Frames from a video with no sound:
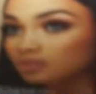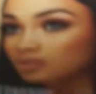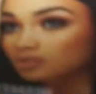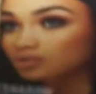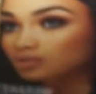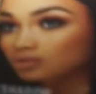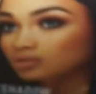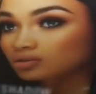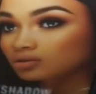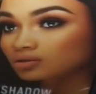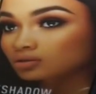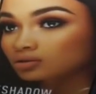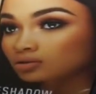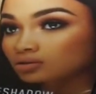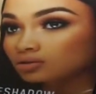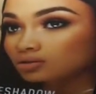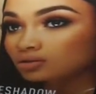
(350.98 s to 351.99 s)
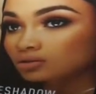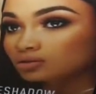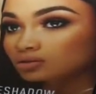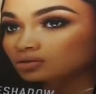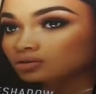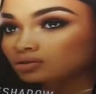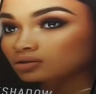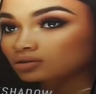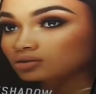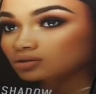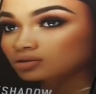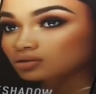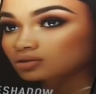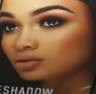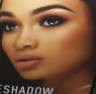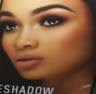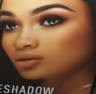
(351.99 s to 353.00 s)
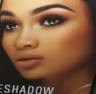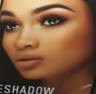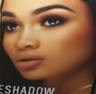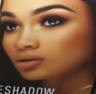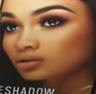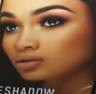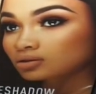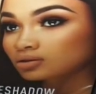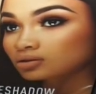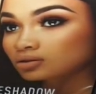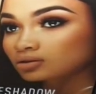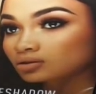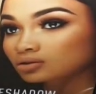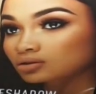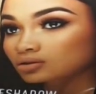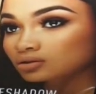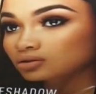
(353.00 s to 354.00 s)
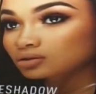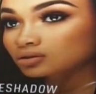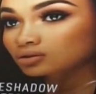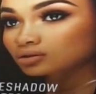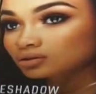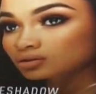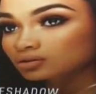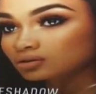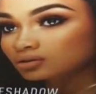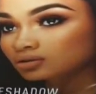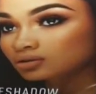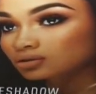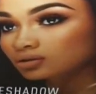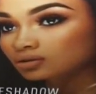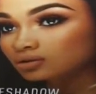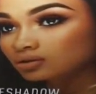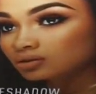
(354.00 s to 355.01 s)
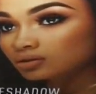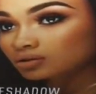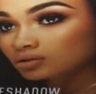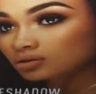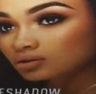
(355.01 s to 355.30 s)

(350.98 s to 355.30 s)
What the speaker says: Nothing is said.